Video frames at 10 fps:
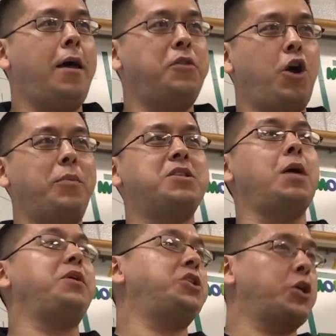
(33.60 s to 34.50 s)
And the Army
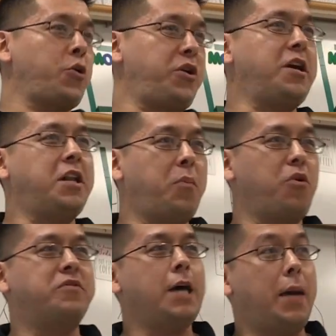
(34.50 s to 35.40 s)
sent me to Korea a number
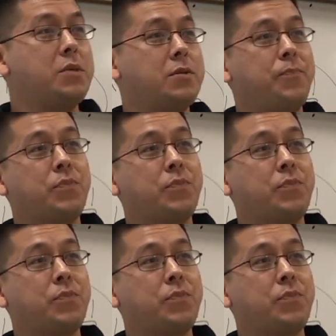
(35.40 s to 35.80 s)
of times.